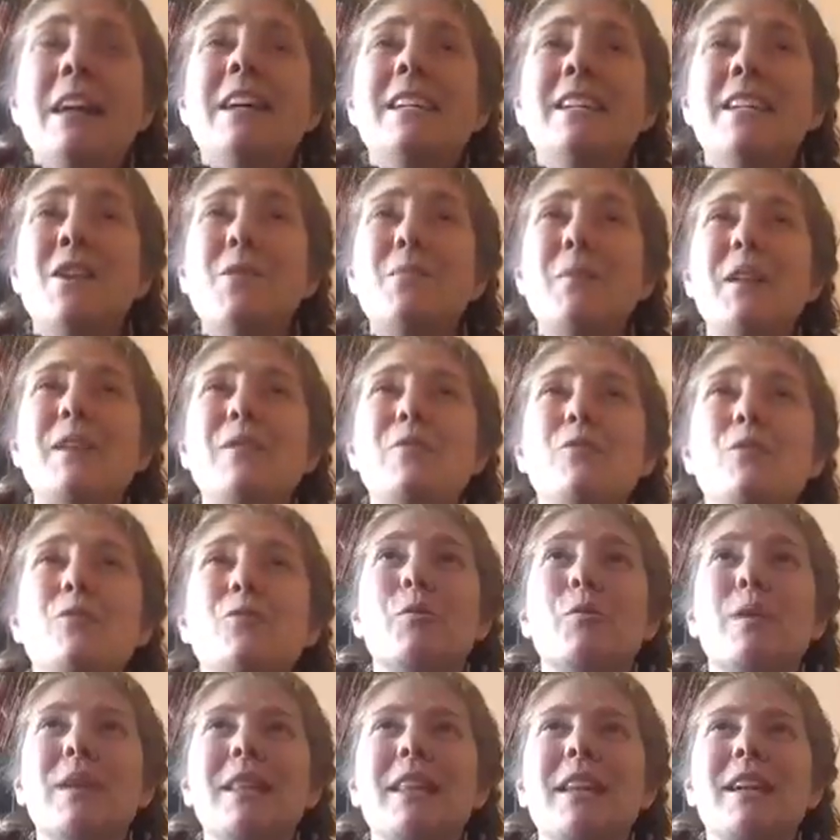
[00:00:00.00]
10 weeks
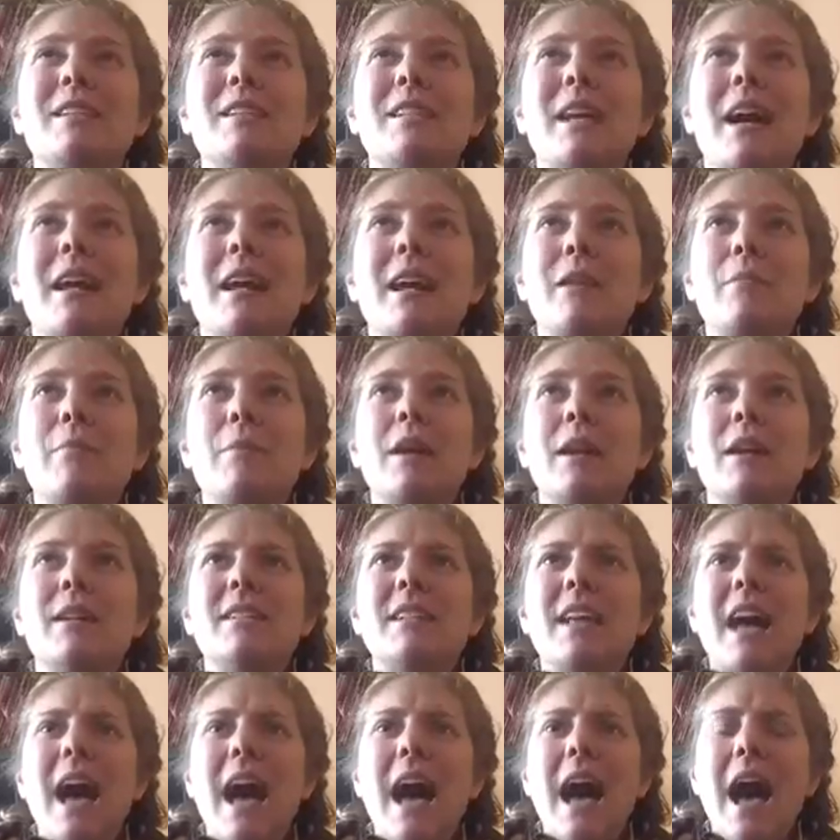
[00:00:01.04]
really exciting
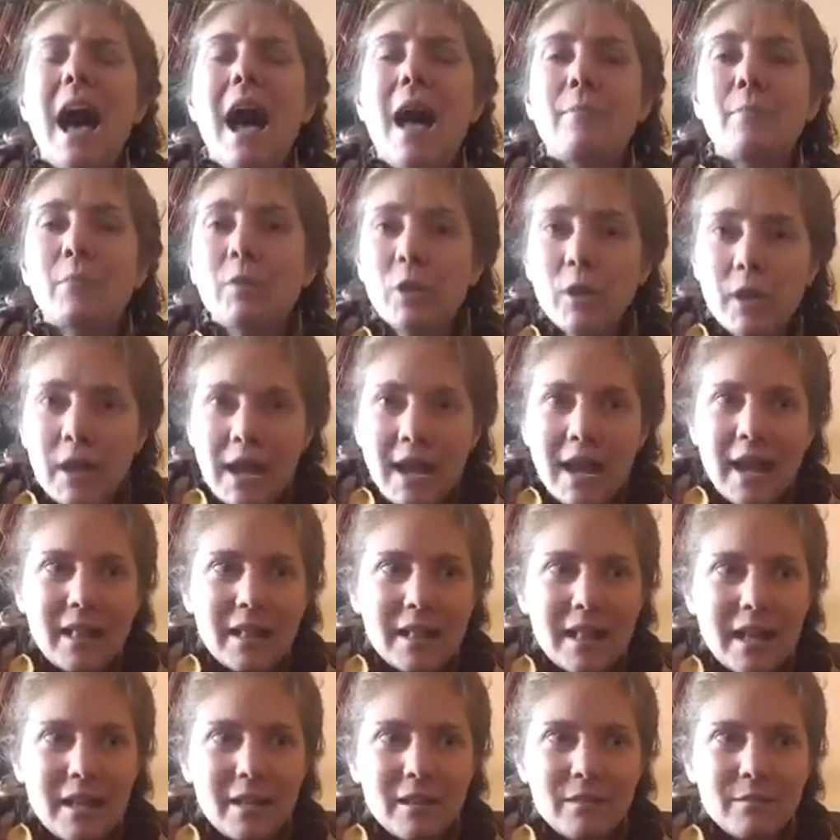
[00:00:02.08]
because I'm looking at
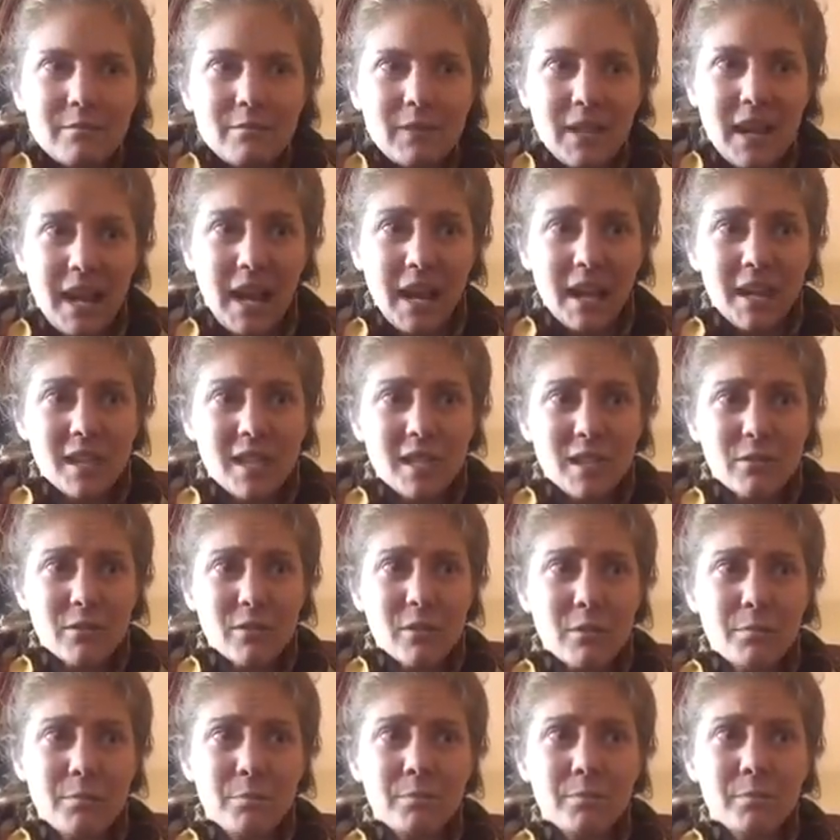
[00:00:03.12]
the end of
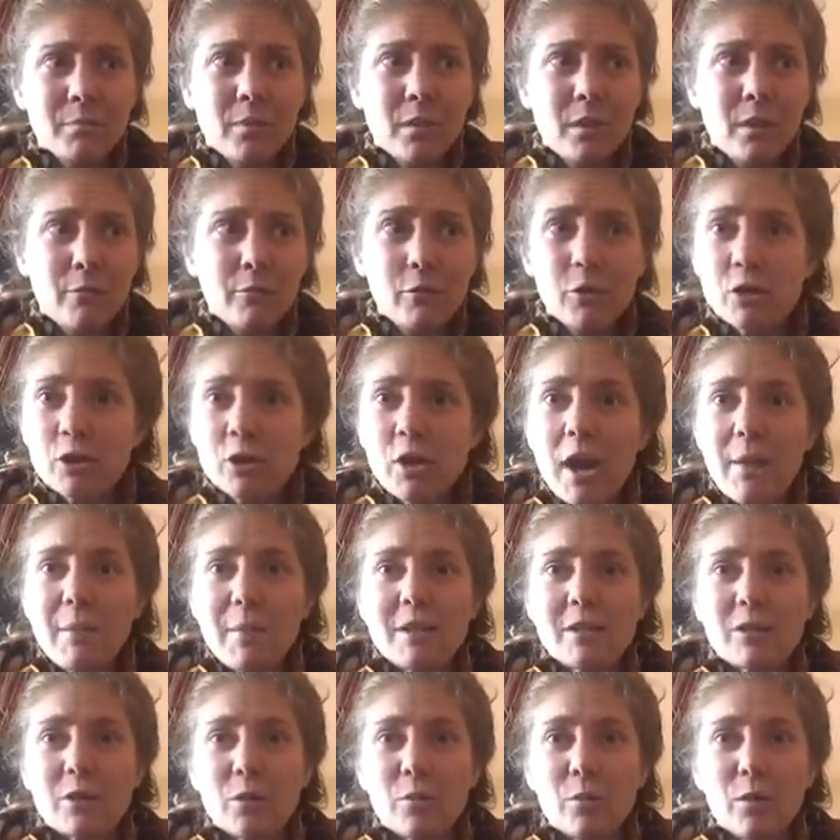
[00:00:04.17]
the first
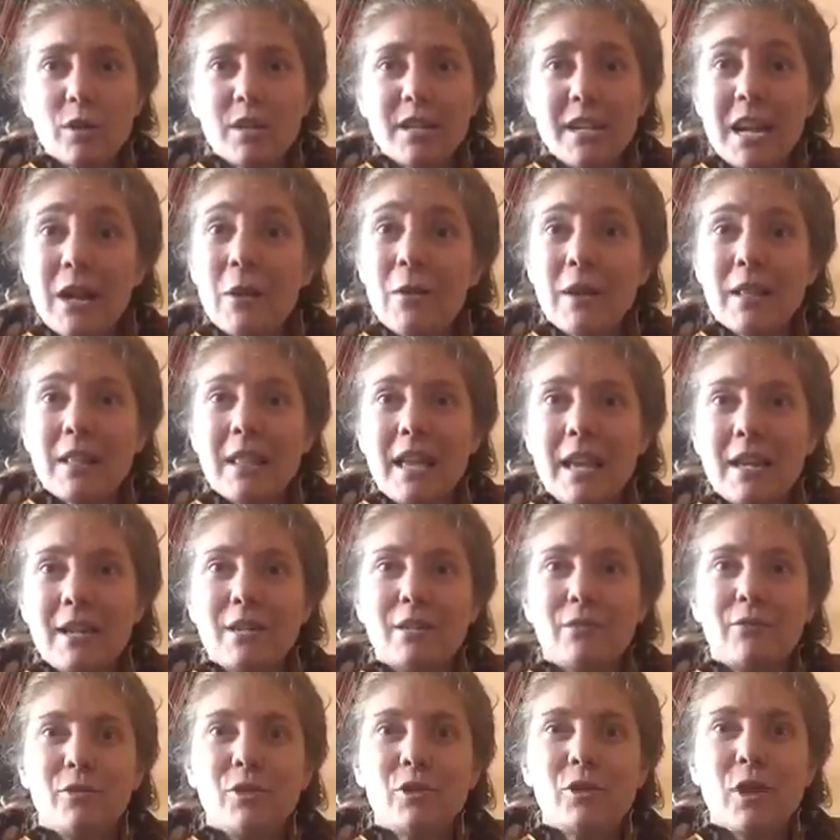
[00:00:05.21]
trimester. We're nearing the end of
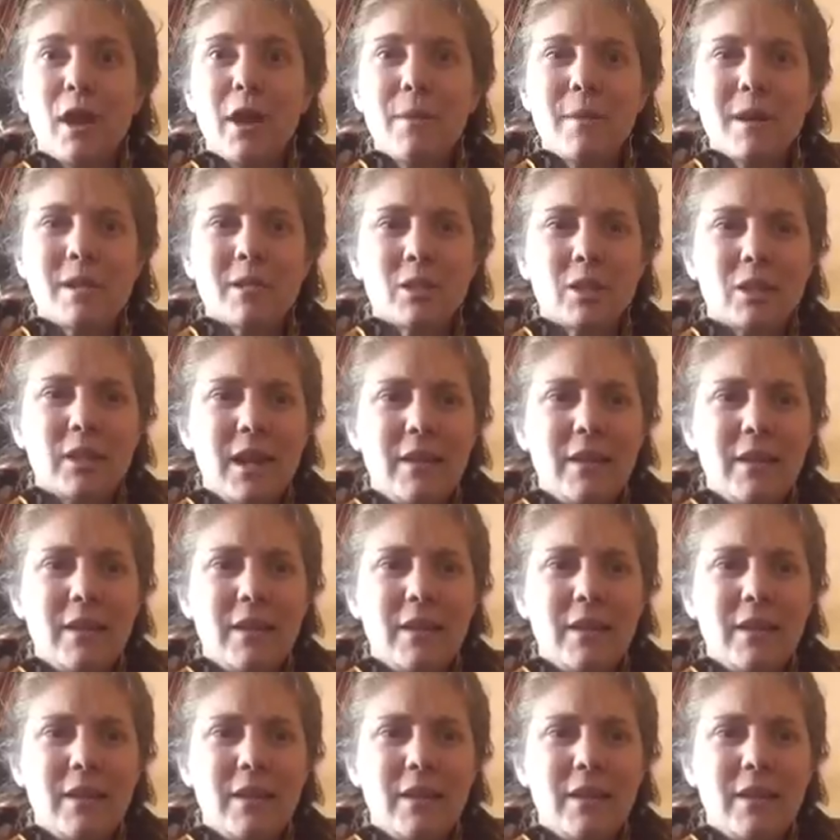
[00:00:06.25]
the first trimester.